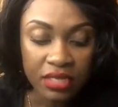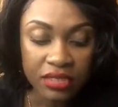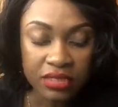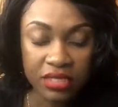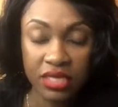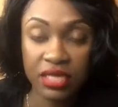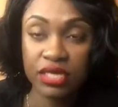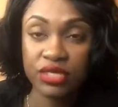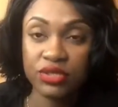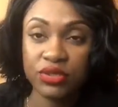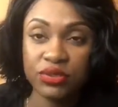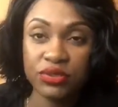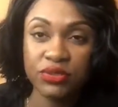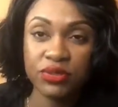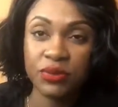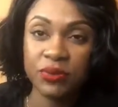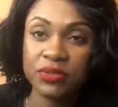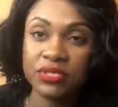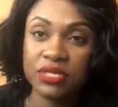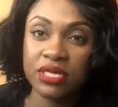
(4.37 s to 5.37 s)
Today's
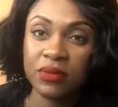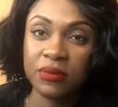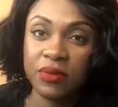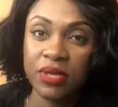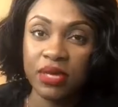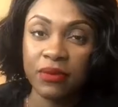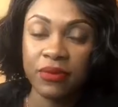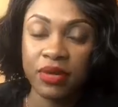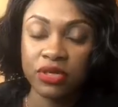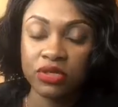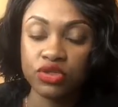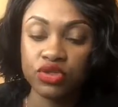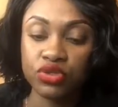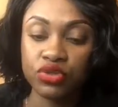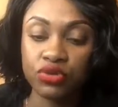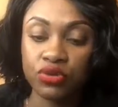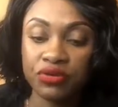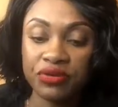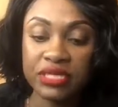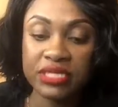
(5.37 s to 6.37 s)
YouTube is going to be about a
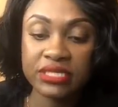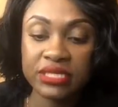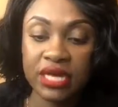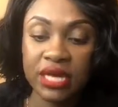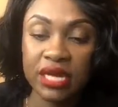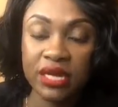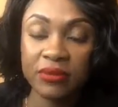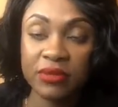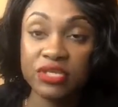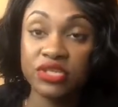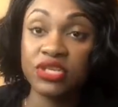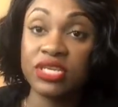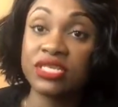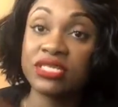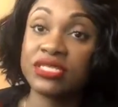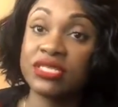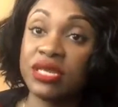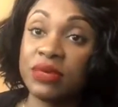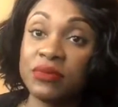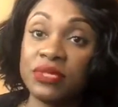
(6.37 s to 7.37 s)
story time. As you
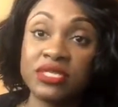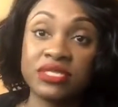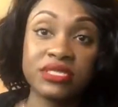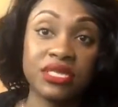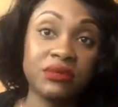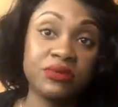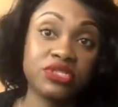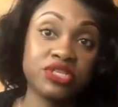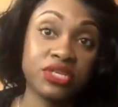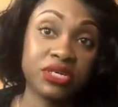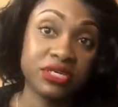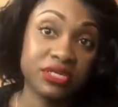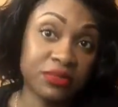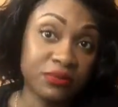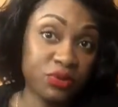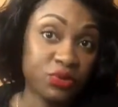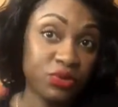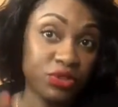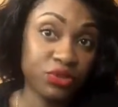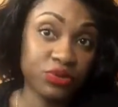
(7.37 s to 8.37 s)
can see, I'm in the same shirt because
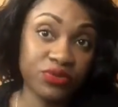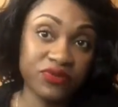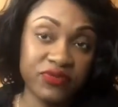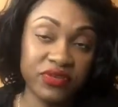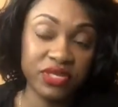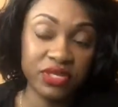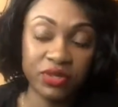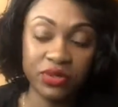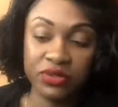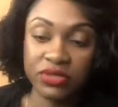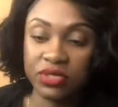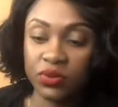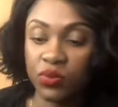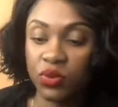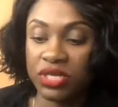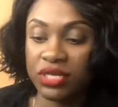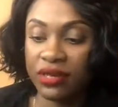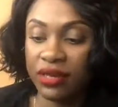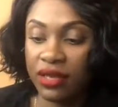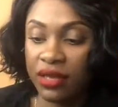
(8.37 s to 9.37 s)
I'm doing two videos in
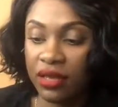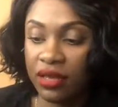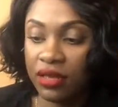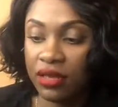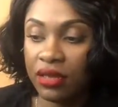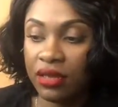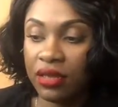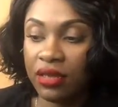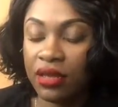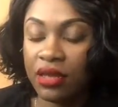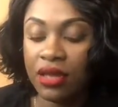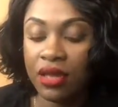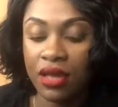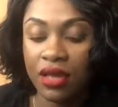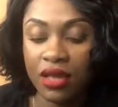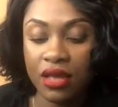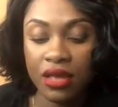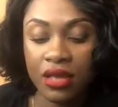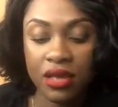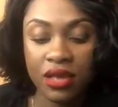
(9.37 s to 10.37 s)
one day.
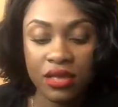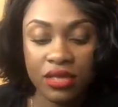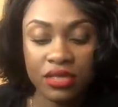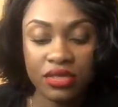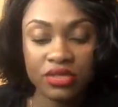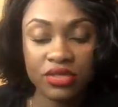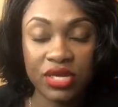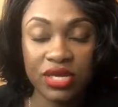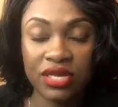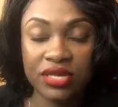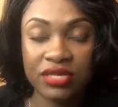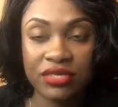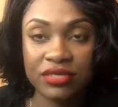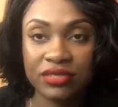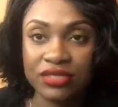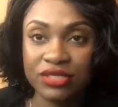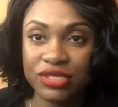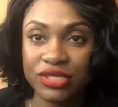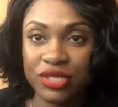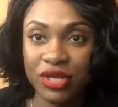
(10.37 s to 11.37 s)
So I
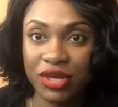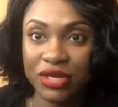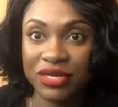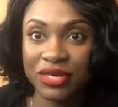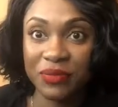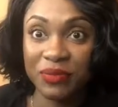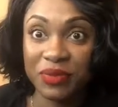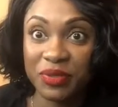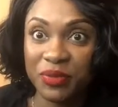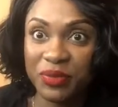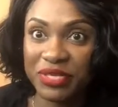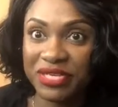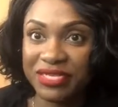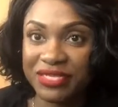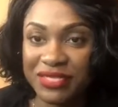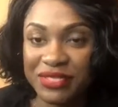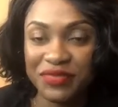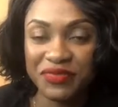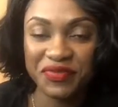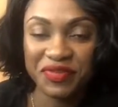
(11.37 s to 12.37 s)
can start
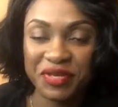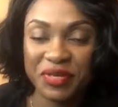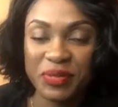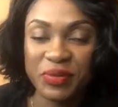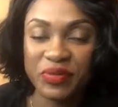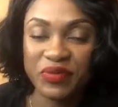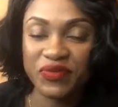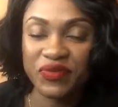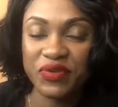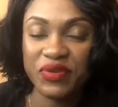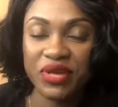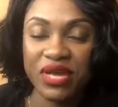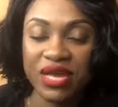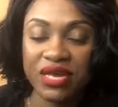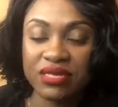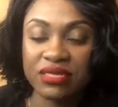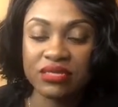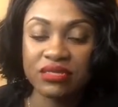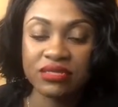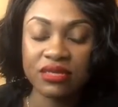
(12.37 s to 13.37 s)
uploading these videos for you
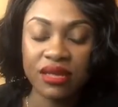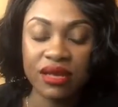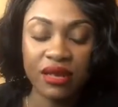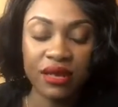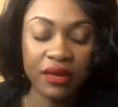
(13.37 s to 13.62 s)
guys.